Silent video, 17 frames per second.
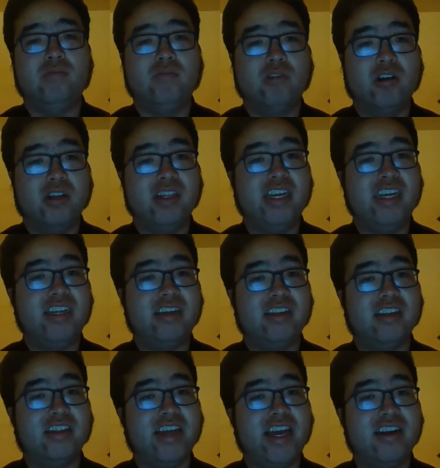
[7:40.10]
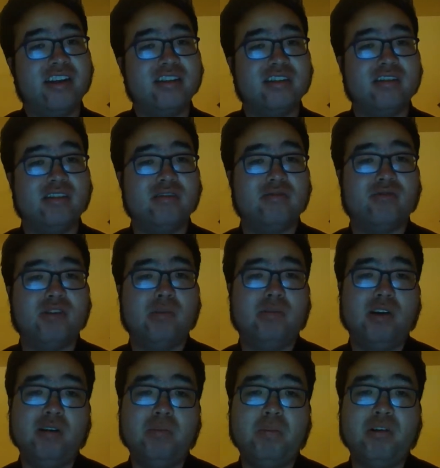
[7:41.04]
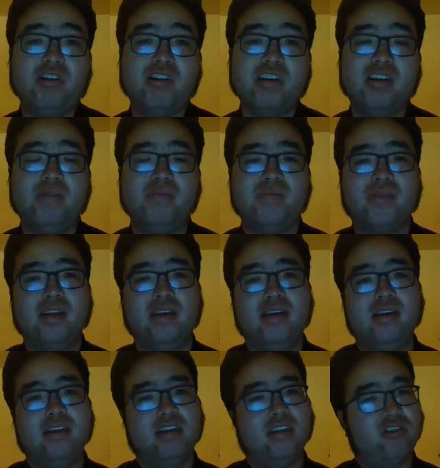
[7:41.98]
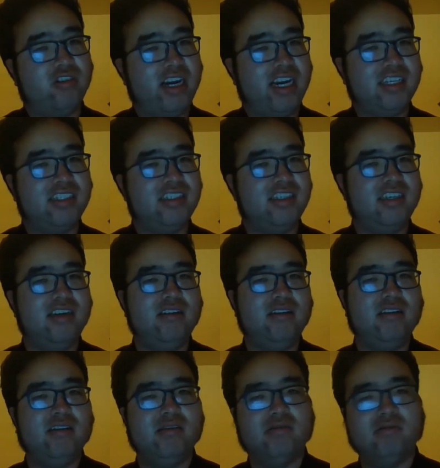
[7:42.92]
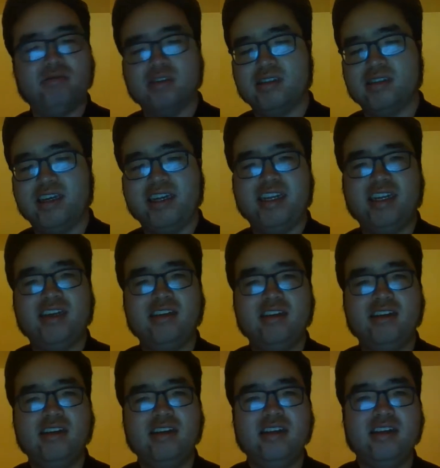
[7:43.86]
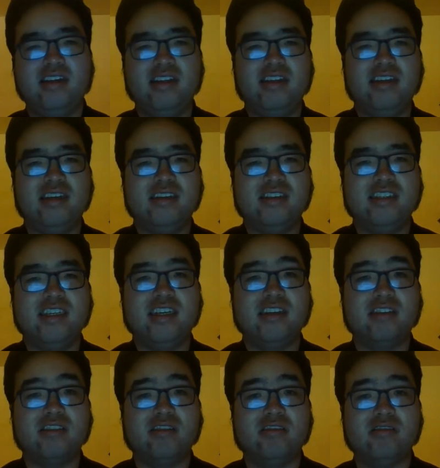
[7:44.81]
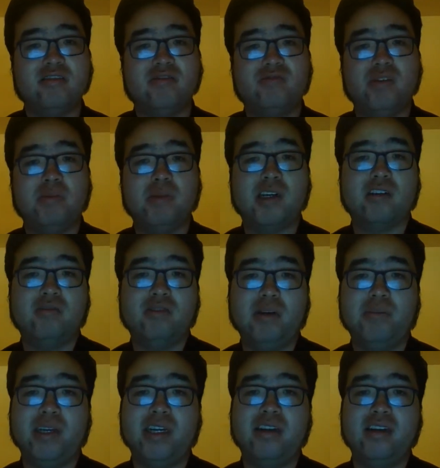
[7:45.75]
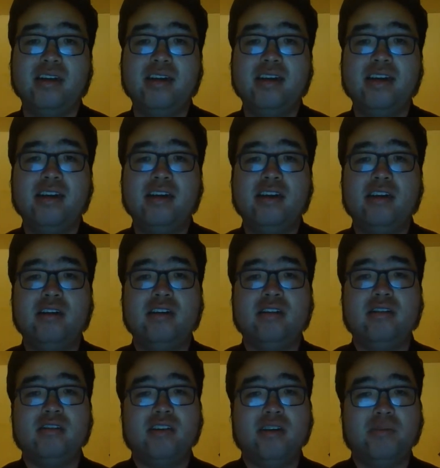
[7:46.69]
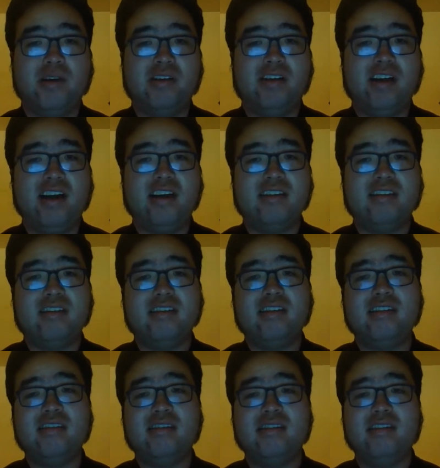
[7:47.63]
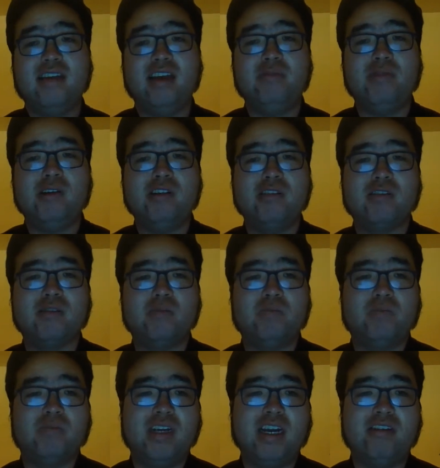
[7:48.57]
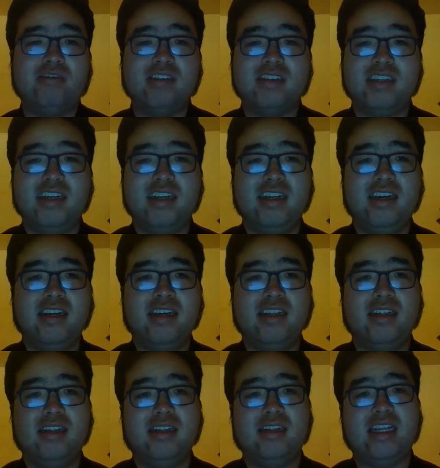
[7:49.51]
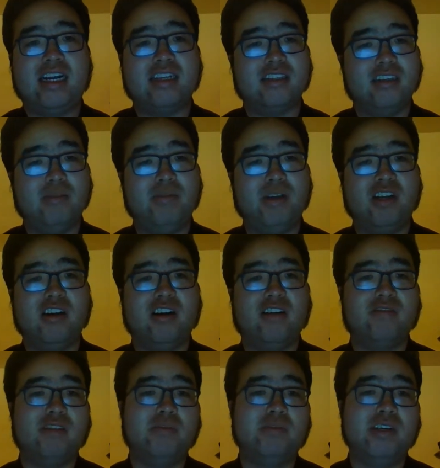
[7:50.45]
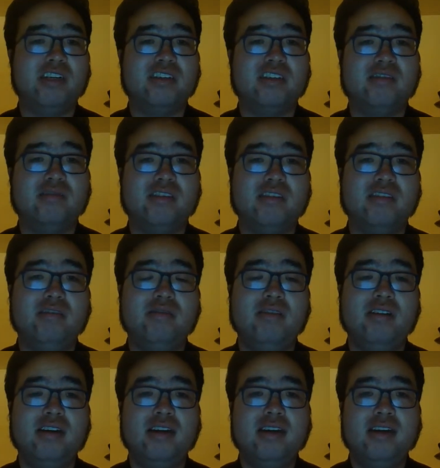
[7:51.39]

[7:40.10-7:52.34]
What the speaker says: were leading the land assault from Newport. De Grasse was leading the sea assault from the Caribbean. De Barras's naval garrison, not tipping off the British too soon,